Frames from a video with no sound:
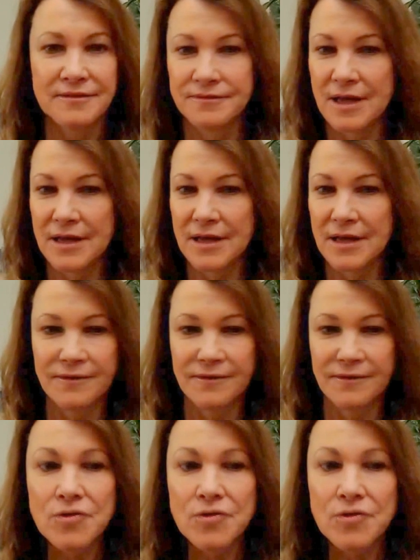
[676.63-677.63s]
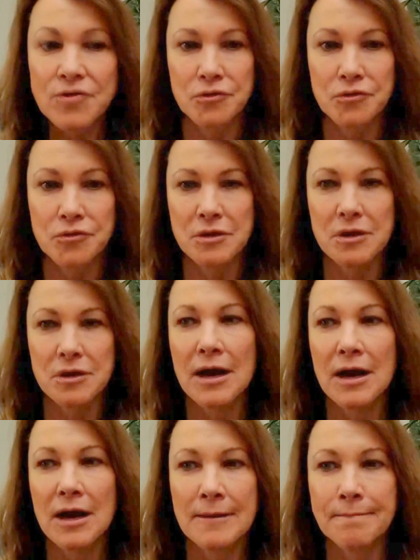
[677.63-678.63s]
that's very true.
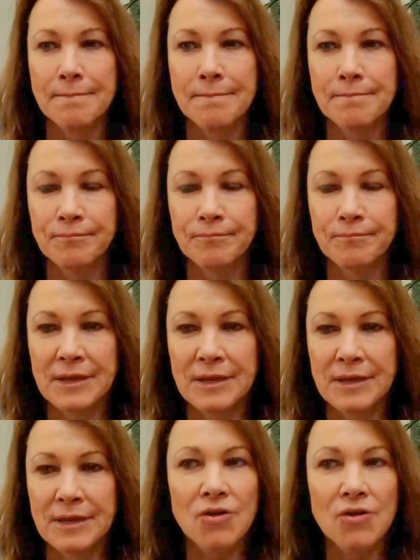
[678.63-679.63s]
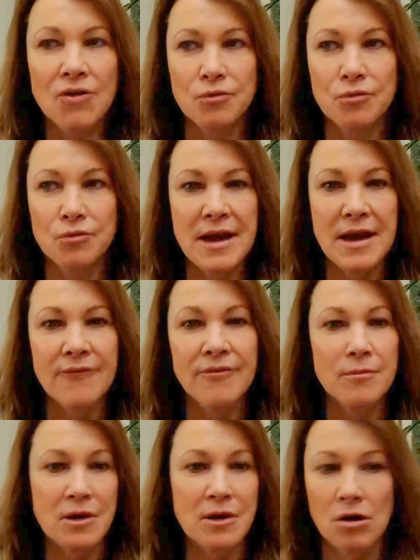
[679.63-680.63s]
Doctors would
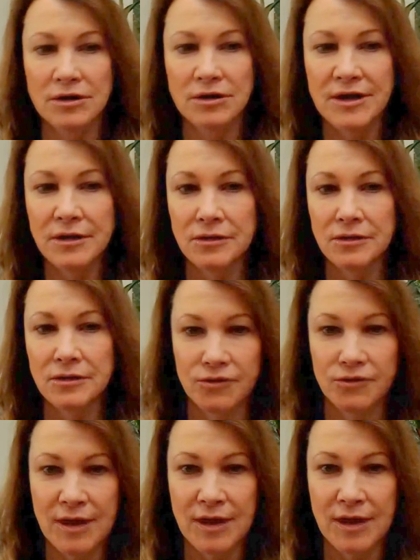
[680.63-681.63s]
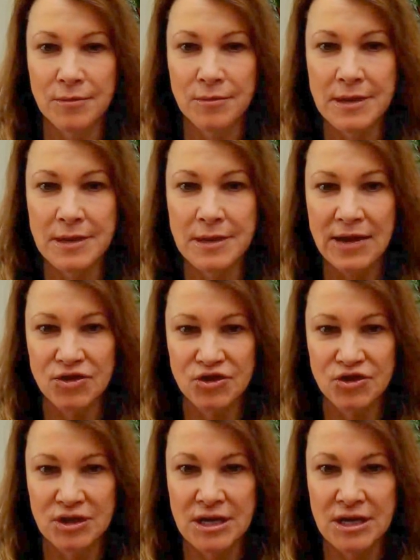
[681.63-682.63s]
never be called healers. That would be
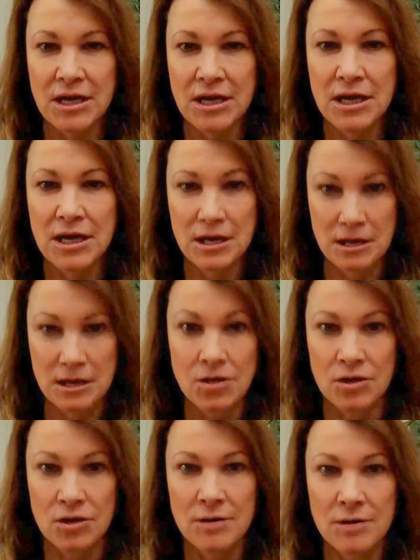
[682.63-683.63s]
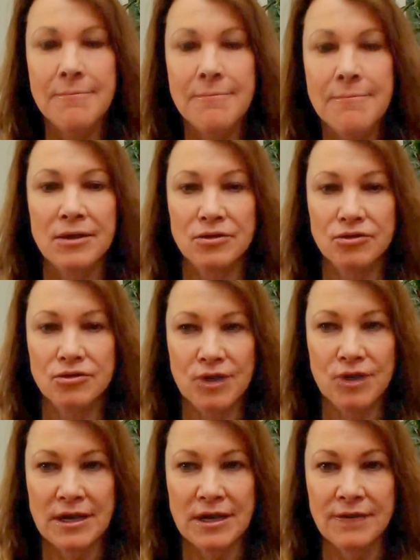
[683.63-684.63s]
actually, in my medical
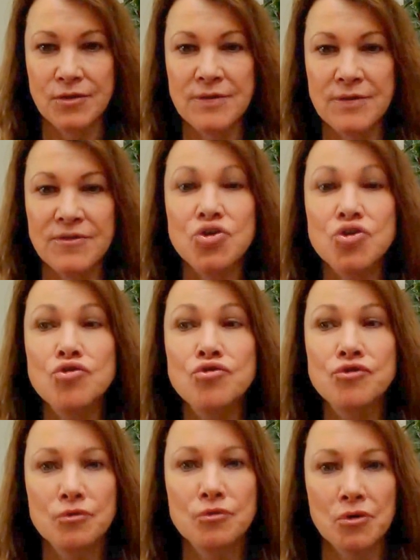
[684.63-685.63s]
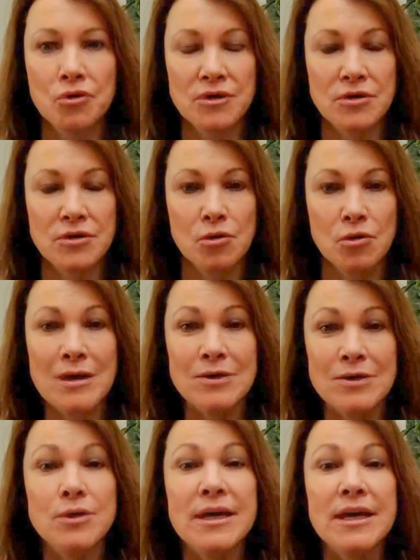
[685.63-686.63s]
training, if you even use the word that you were going to
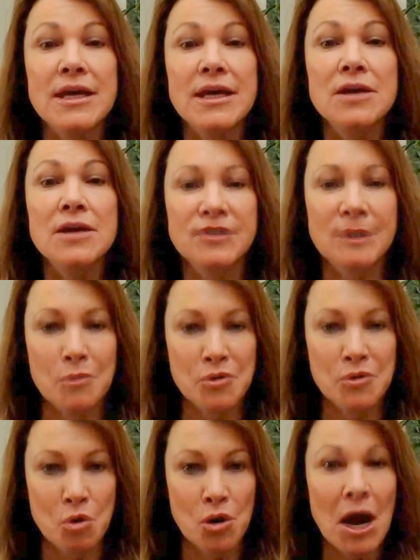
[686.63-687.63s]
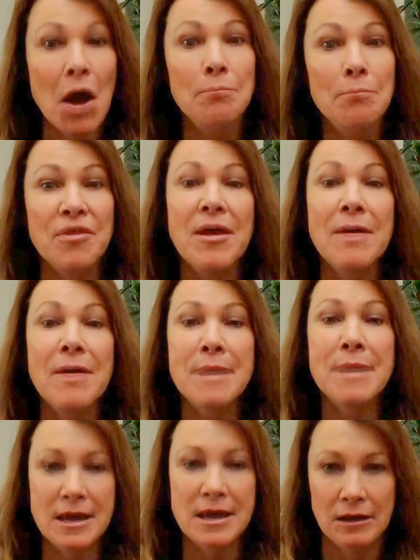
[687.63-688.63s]
heal someone or help them
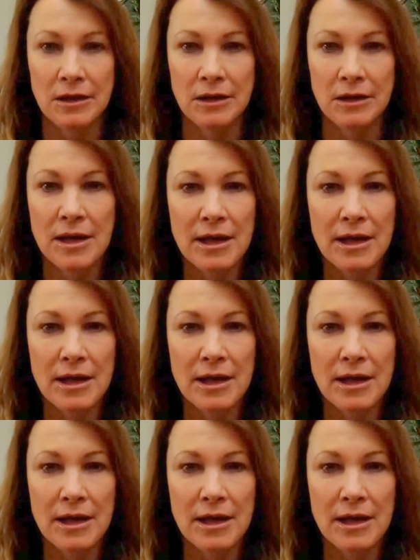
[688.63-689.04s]
heal,